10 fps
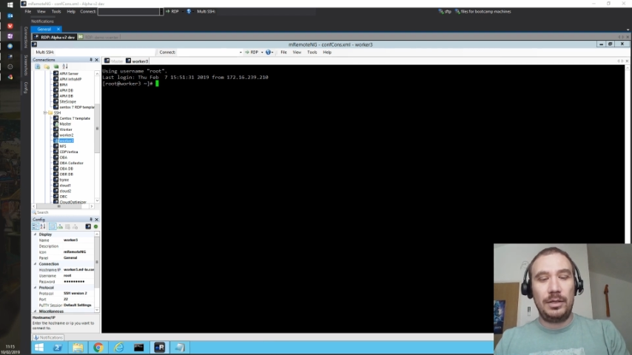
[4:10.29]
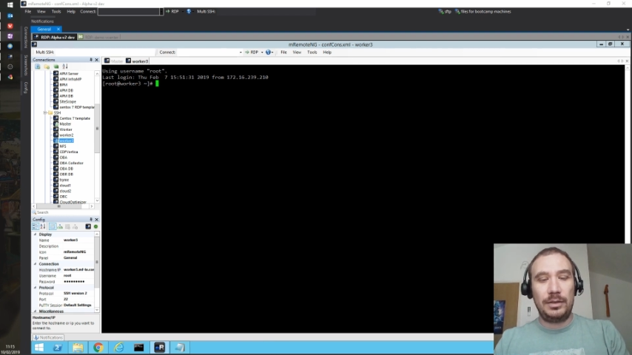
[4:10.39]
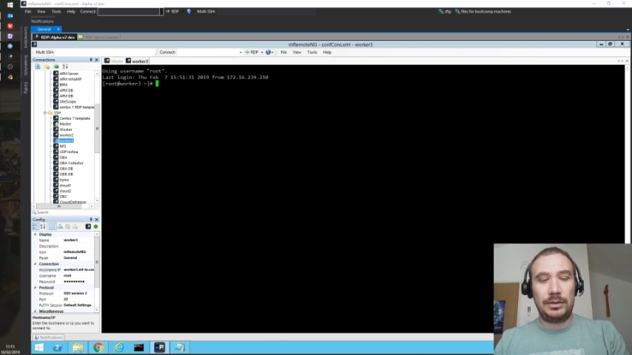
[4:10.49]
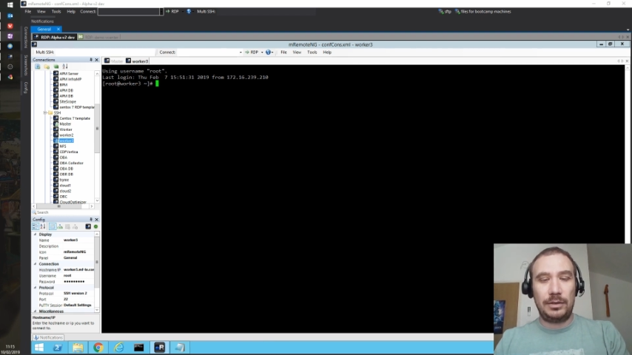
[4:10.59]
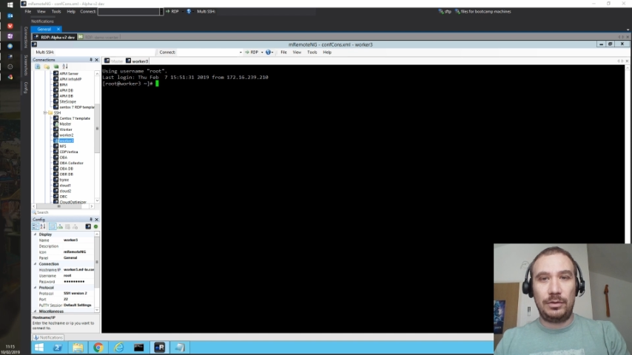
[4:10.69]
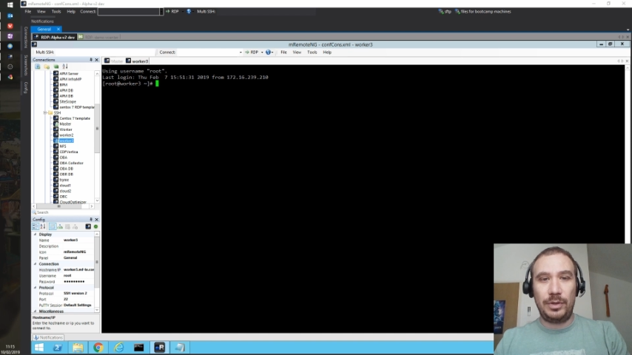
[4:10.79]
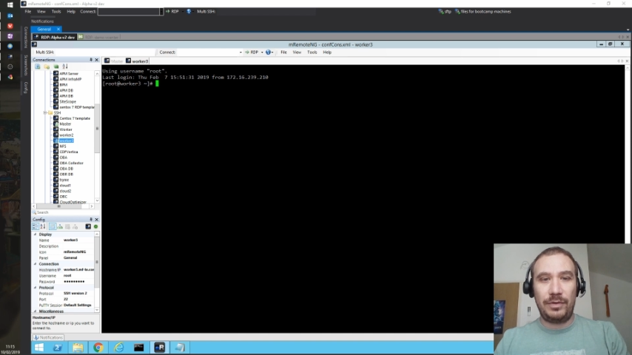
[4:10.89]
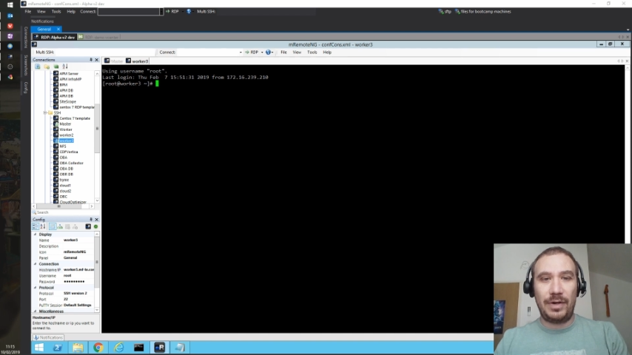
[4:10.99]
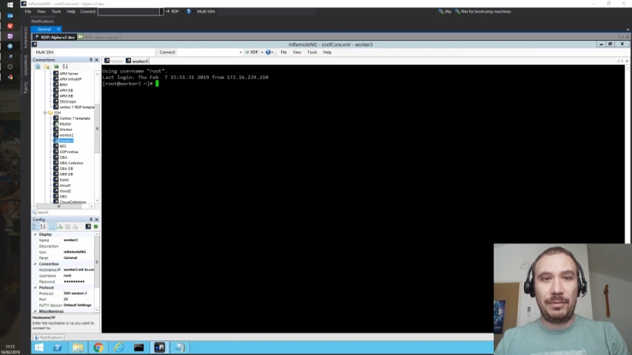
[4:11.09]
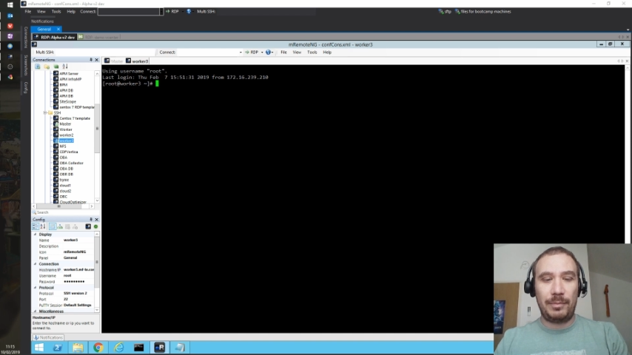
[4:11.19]
So
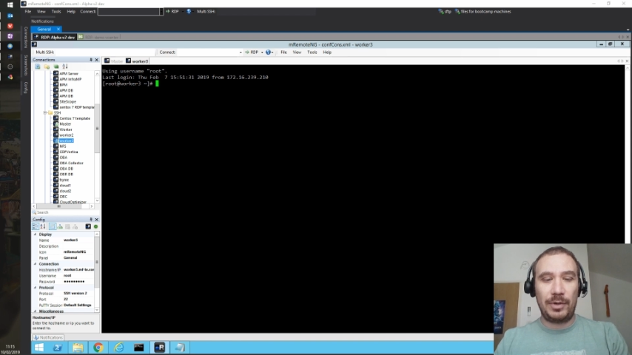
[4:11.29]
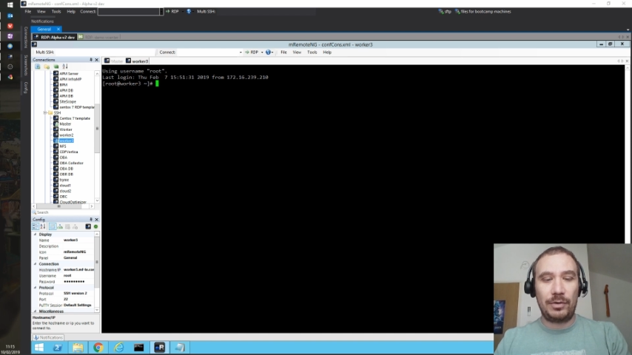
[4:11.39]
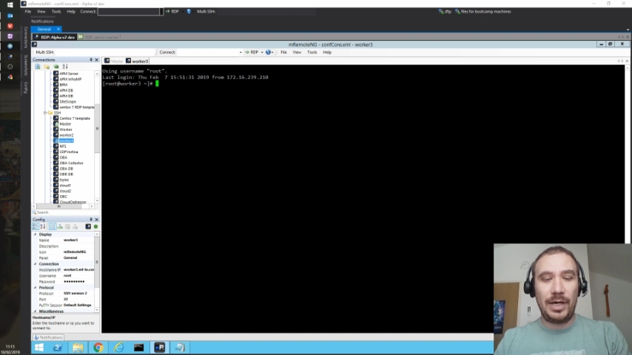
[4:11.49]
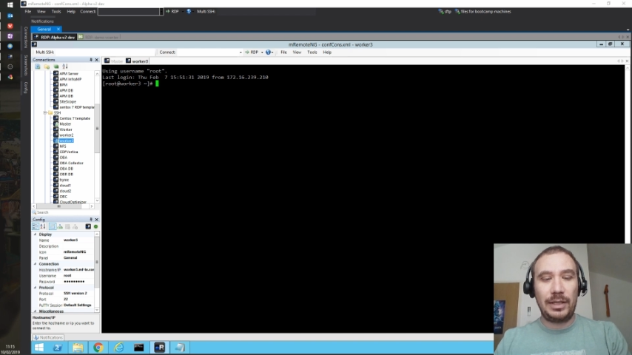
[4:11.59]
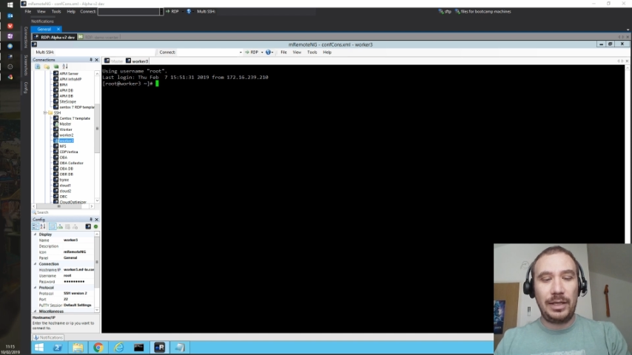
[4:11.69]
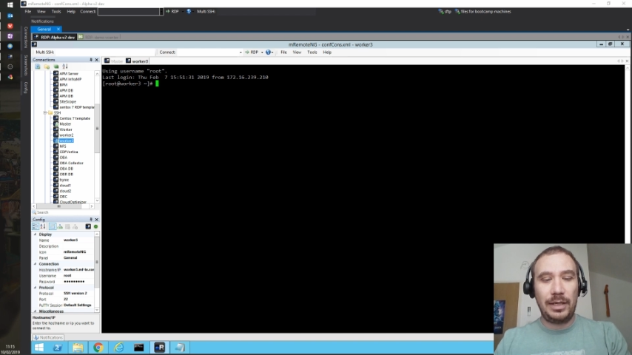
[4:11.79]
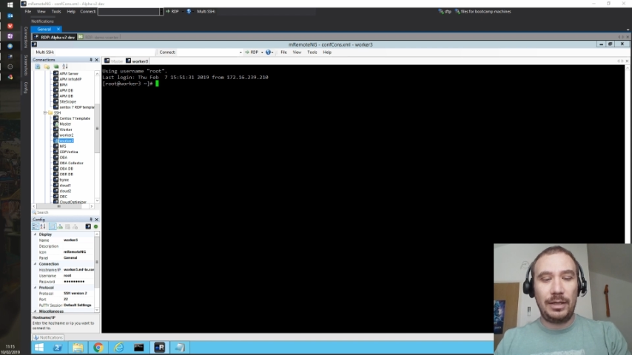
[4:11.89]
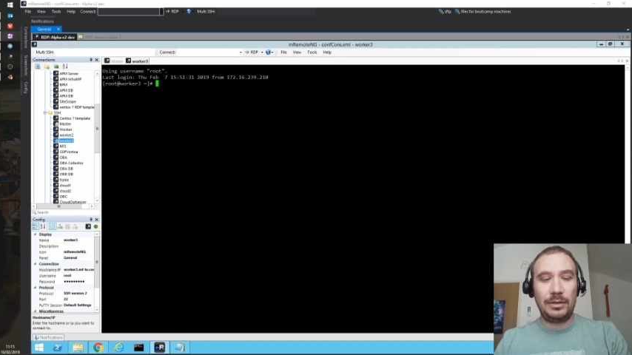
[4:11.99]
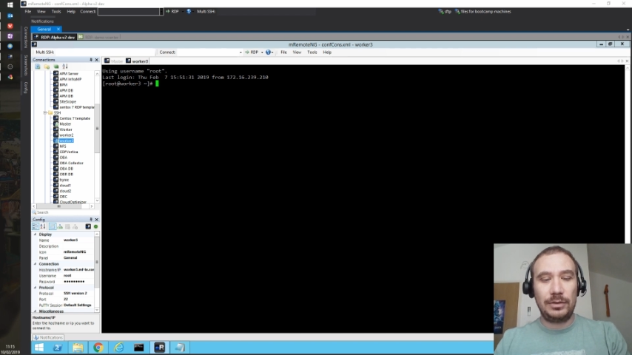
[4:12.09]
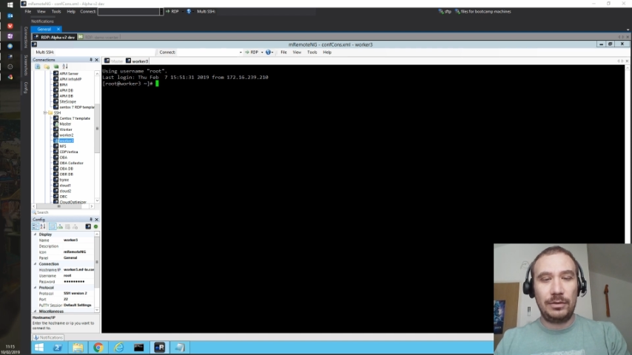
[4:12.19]
if I remember correctly,
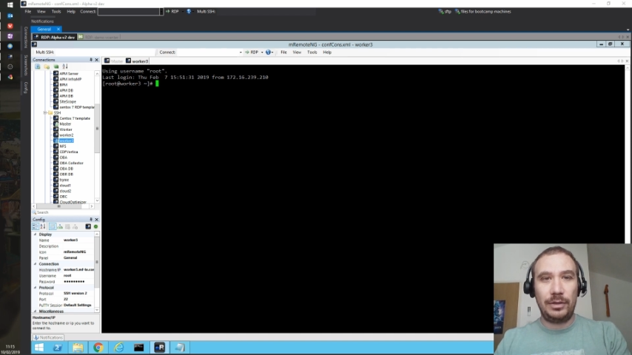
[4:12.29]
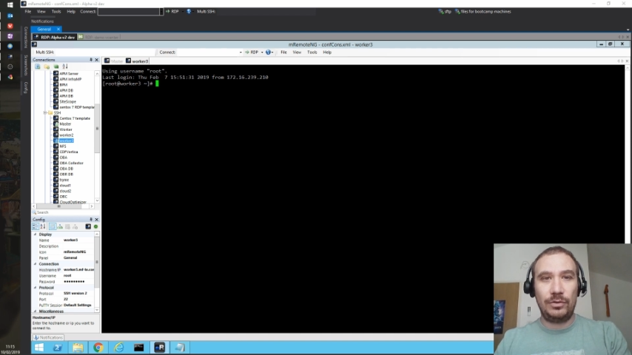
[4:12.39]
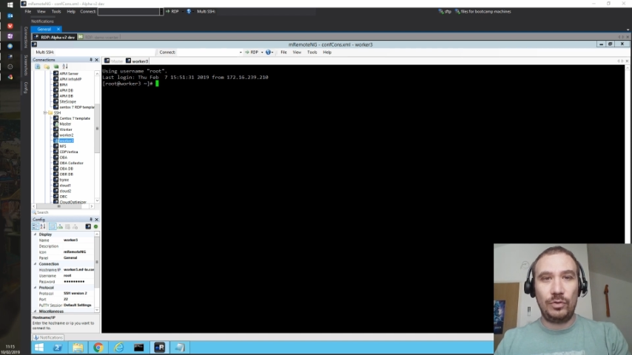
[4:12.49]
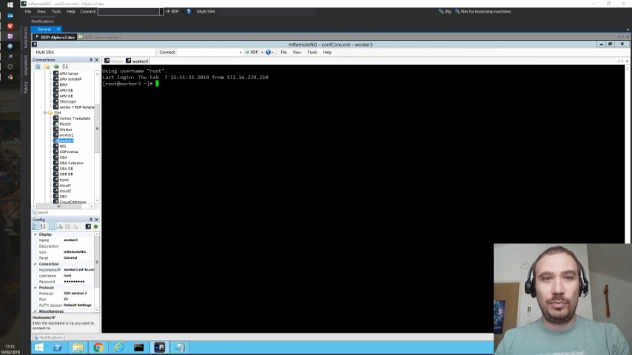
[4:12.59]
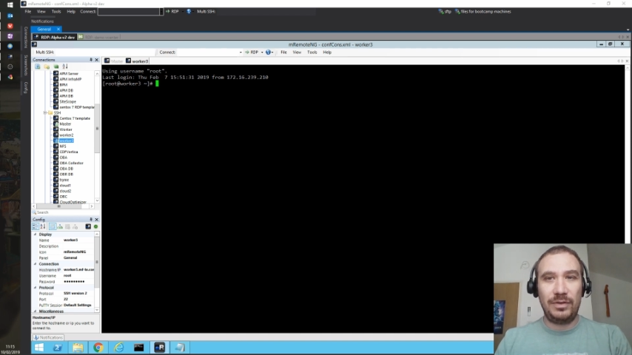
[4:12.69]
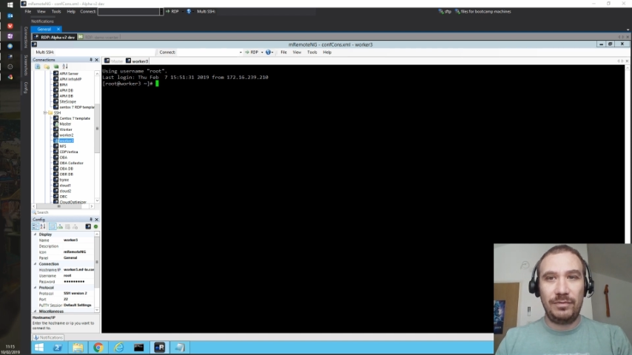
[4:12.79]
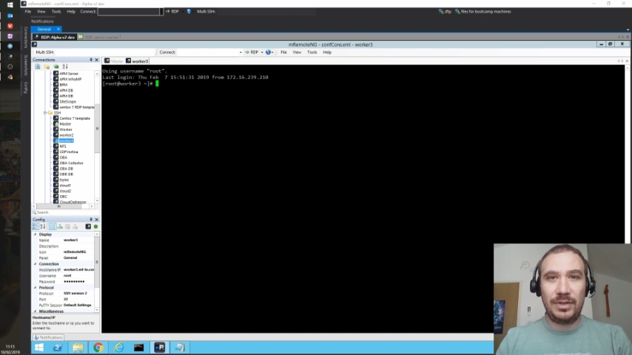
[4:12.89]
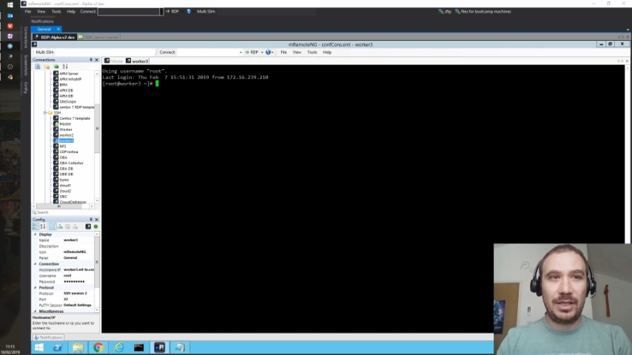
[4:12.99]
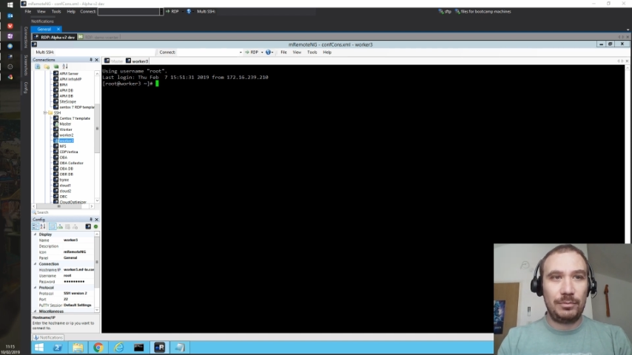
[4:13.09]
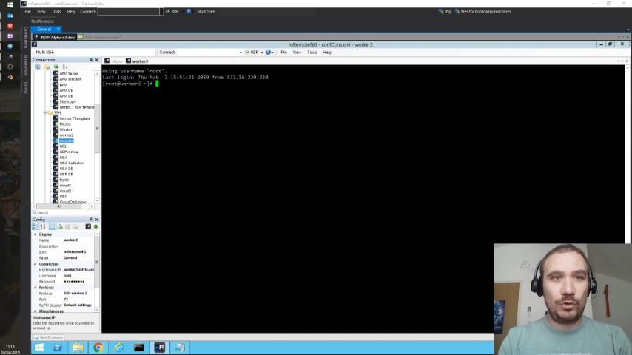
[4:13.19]
it's going to be
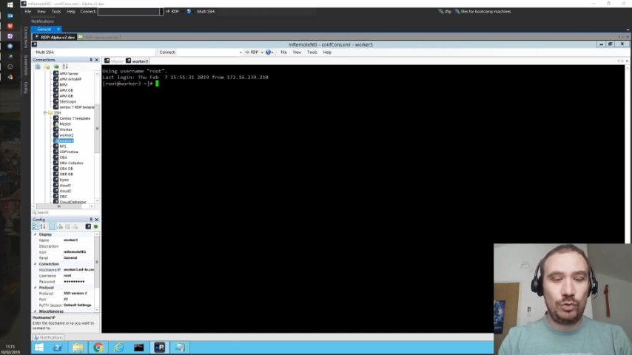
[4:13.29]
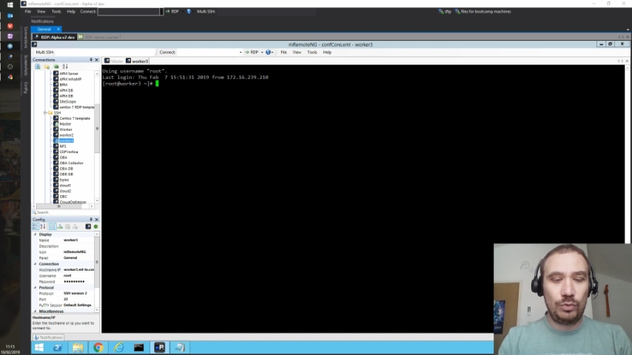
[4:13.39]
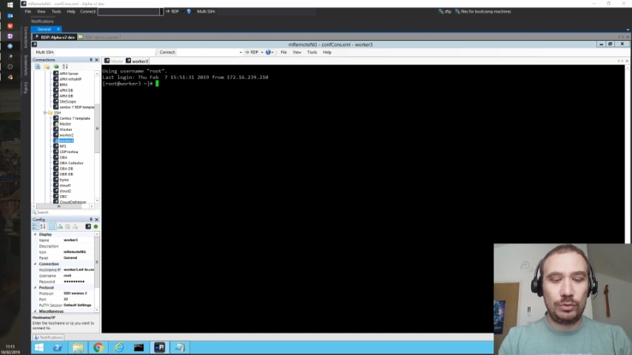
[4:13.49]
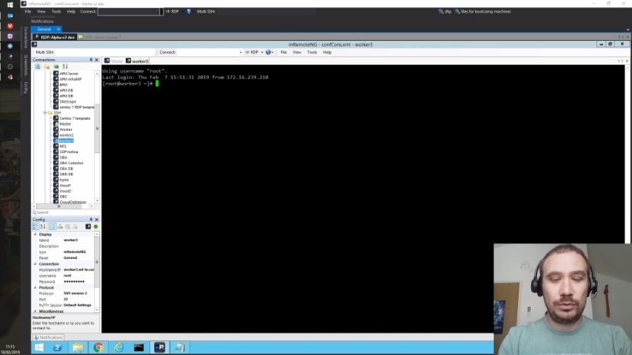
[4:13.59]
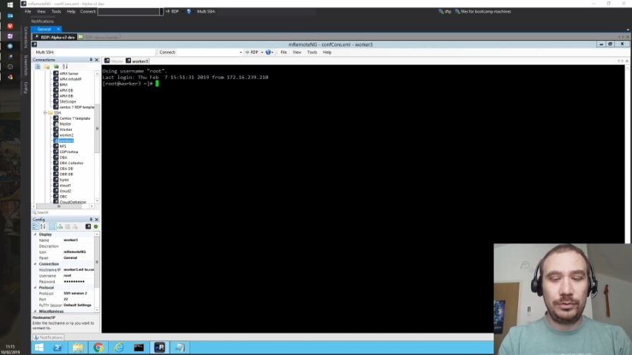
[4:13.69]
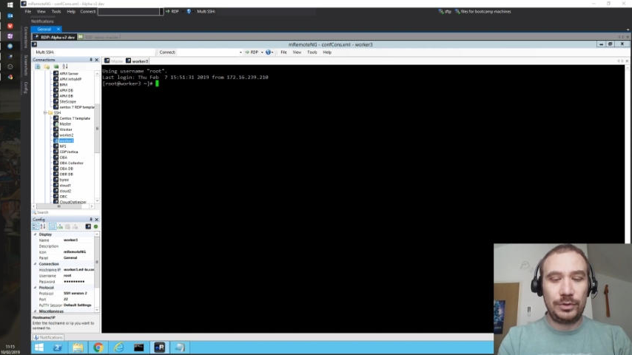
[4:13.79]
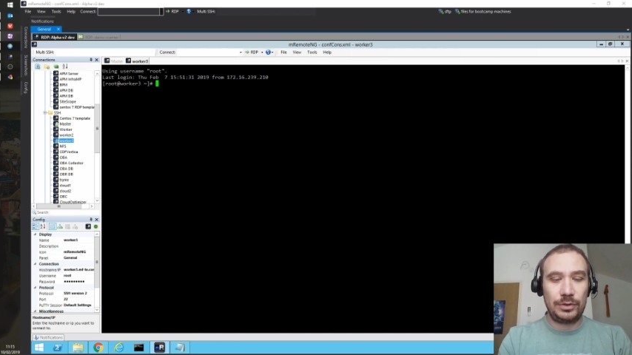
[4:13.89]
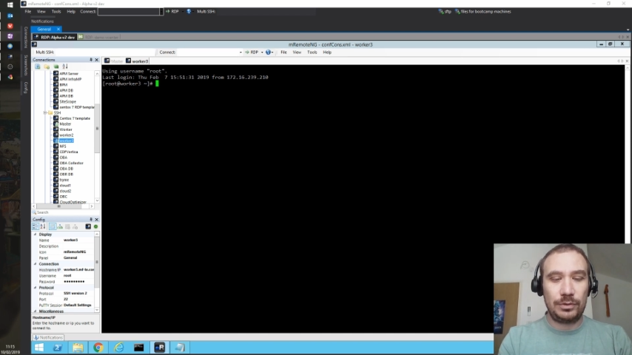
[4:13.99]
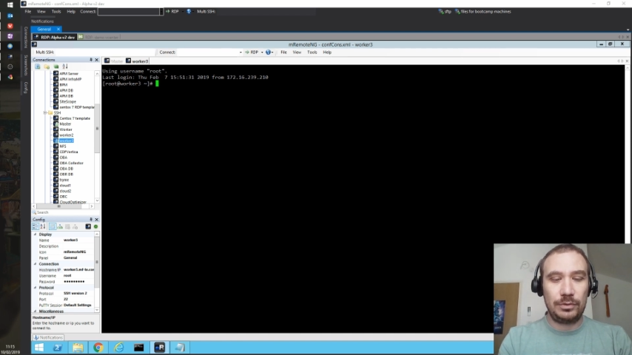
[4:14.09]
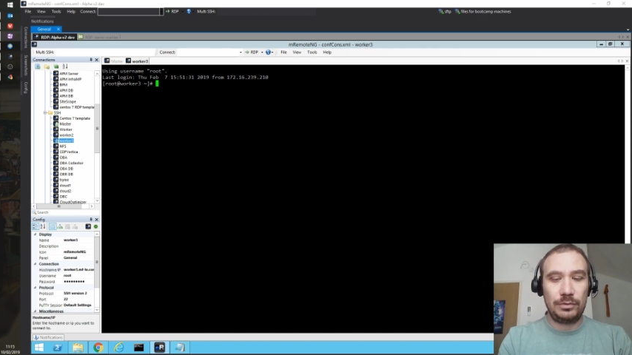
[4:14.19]
vm-tools.